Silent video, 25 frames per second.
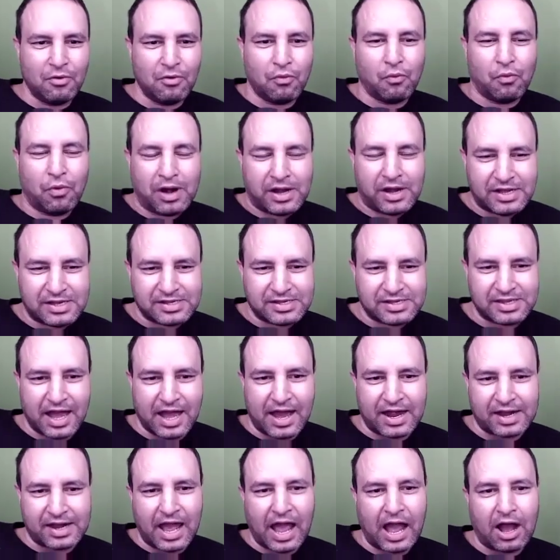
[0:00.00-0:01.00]
what is
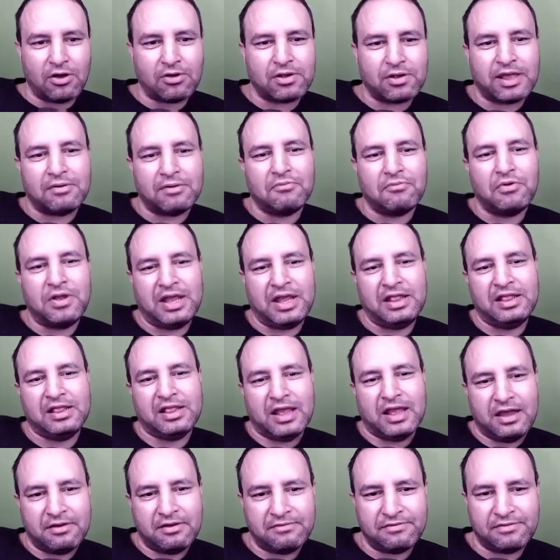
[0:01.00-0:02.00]
that? How can we
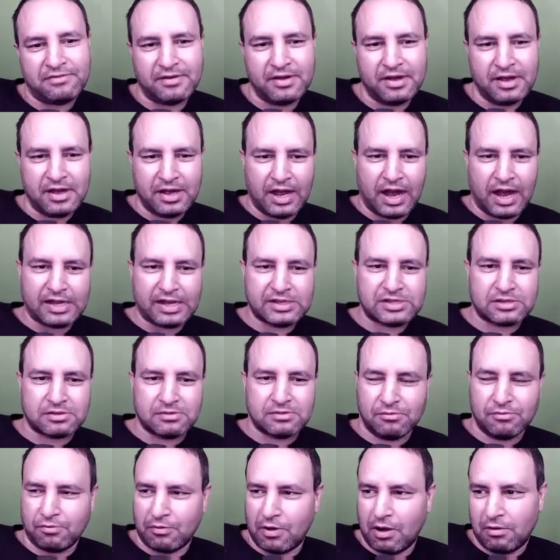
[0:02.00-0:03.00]
live
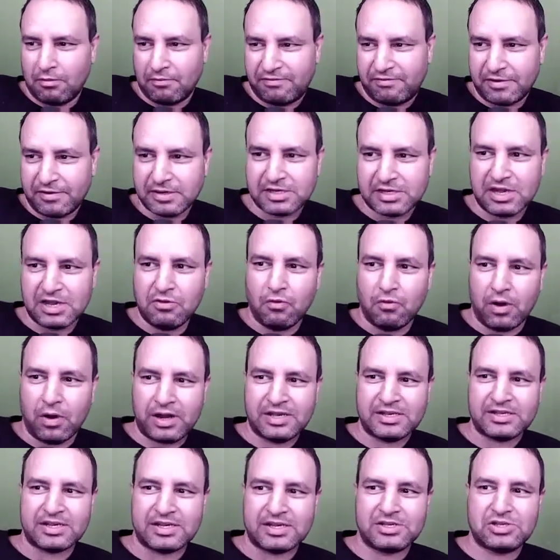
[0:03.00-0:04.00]
well, firstly,
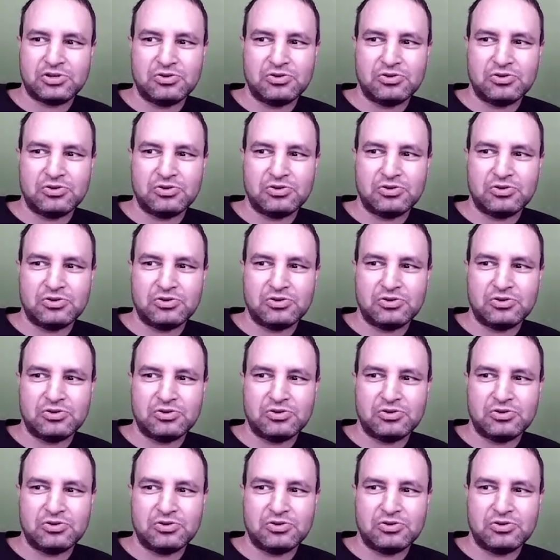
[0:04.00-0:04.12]
what is a